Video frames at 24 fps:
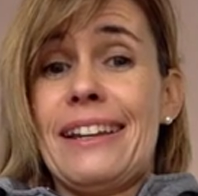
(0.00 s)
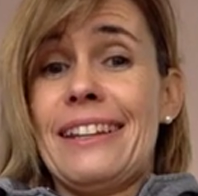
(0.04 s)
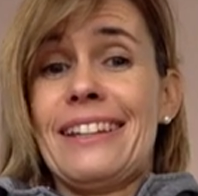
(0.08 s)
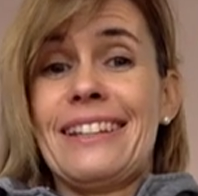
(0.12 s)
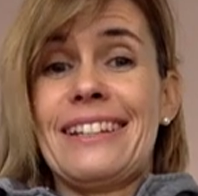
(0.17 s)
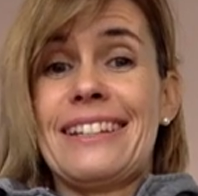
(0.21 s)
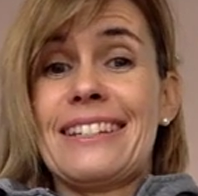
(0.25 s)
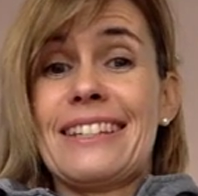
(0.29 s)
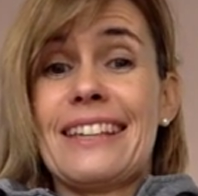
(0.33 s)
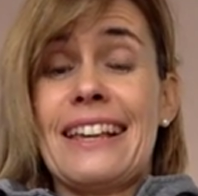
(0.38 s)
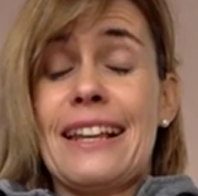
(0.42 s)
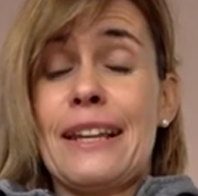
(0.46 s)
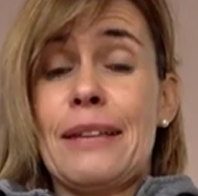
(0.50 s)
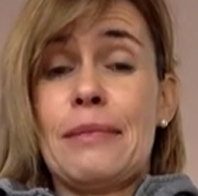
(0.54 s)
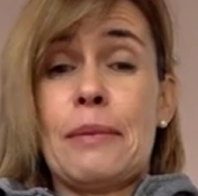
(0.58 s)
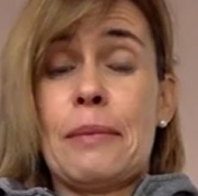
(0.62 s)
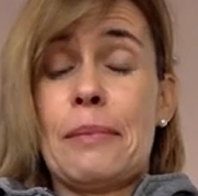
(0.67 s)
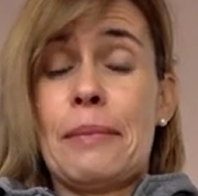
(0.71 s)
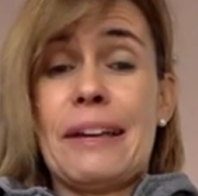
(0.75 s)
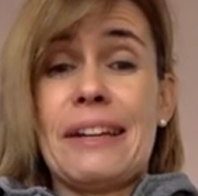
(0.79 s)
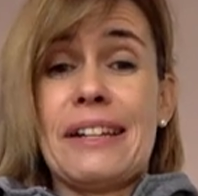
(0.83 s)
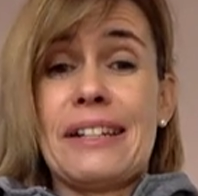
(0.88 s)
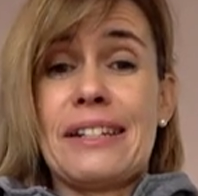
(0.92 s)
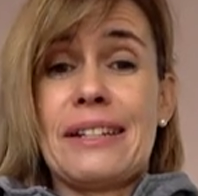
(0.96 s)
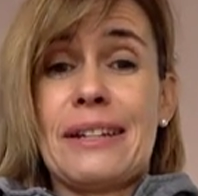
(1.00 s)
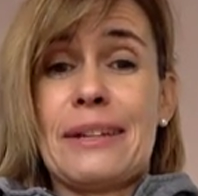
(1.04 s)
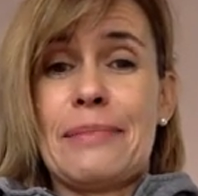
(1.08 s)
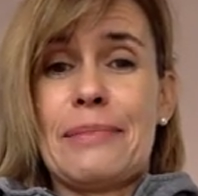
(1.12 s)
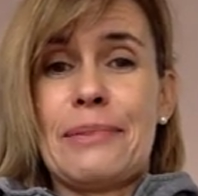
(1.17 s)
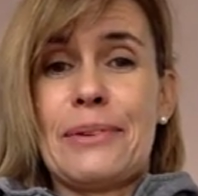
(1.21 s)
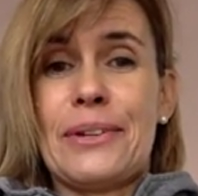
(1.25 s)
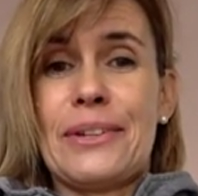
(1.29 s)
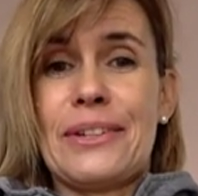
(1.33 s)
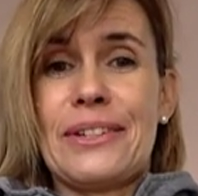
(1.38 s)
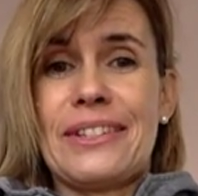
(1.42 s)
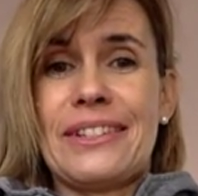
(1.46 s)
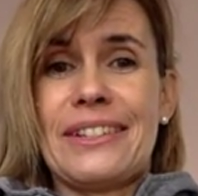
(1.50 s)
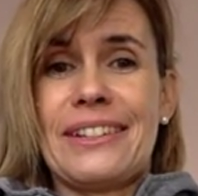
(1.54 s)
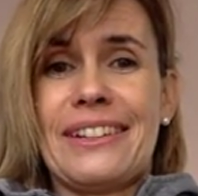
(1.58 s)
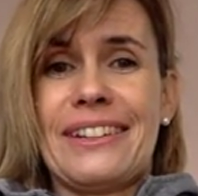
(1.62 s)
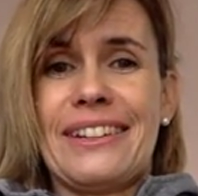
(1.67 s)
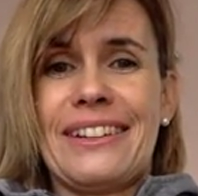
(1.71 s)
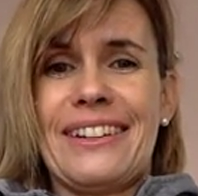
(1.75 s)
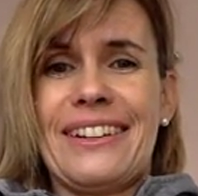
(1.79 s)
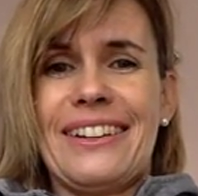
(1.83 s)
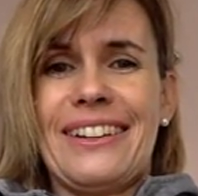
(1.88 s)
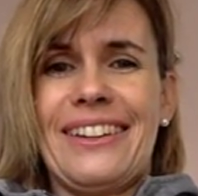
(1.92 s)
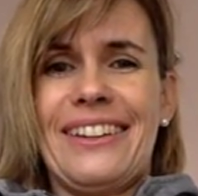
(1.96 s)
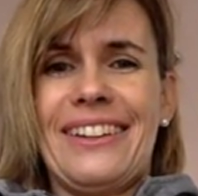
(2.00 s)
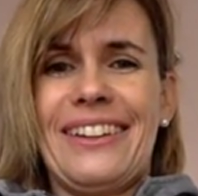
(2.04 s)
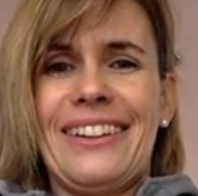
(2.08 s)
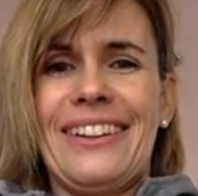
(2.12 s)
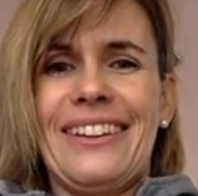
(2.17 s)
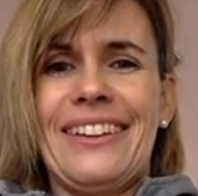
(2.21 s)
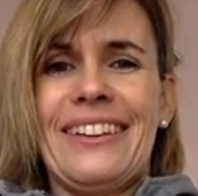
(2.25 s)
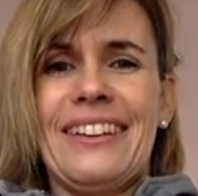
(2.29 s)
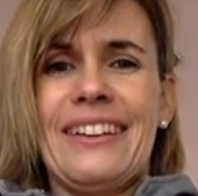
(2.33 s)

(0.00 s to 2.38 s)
You can tell I'm a passionate person, can't you?